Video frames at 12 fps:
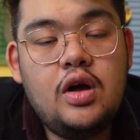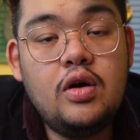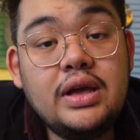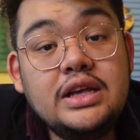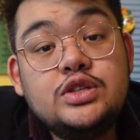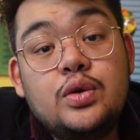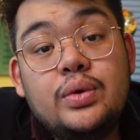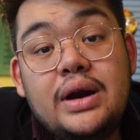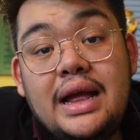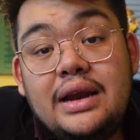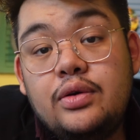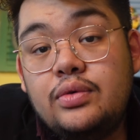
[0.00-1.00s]
Okay, so we're
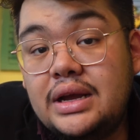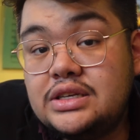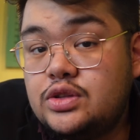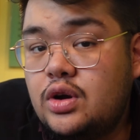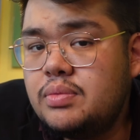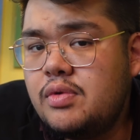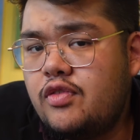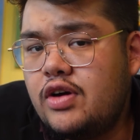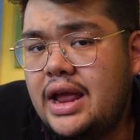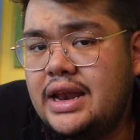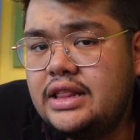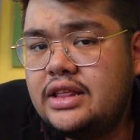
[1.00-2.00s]
at a restaurant before
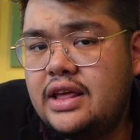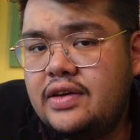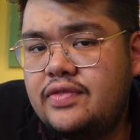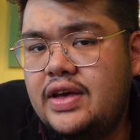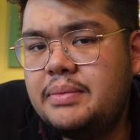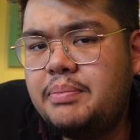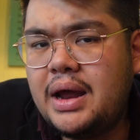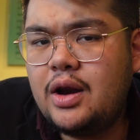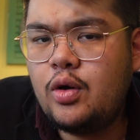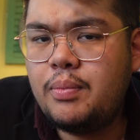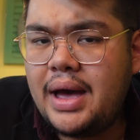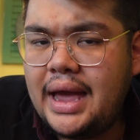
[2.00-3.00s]
heading to the event para
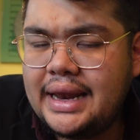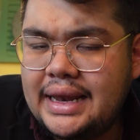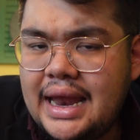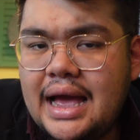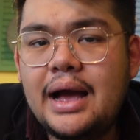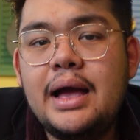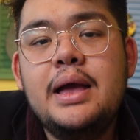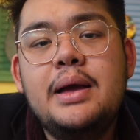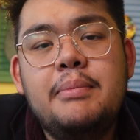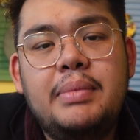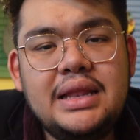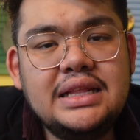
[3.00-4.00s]
kumain lang.
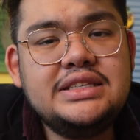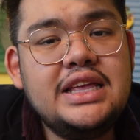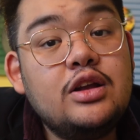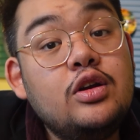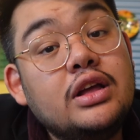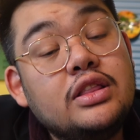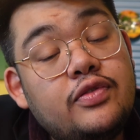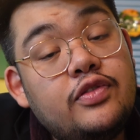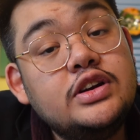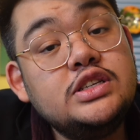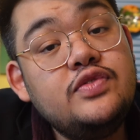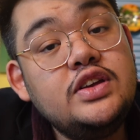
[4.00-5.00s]
But let's take a look at the
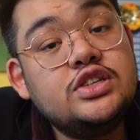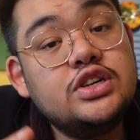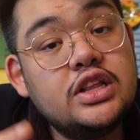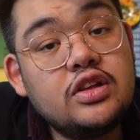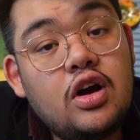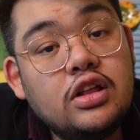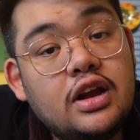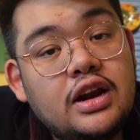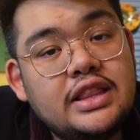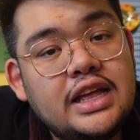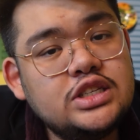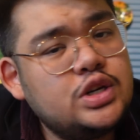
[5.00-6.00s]
first feature that caught our
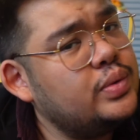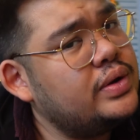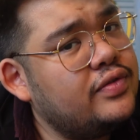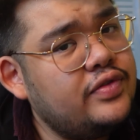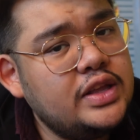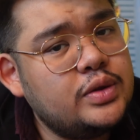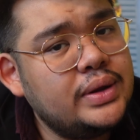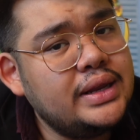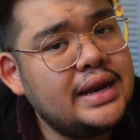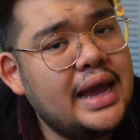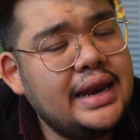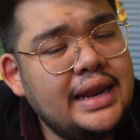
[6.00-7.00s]
attention with the
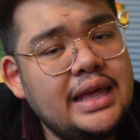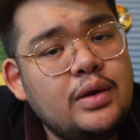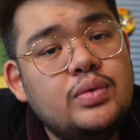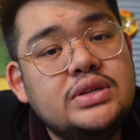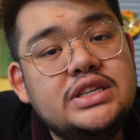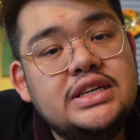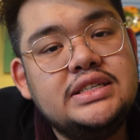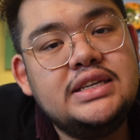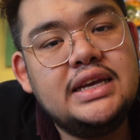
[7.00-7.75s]
V29e, which is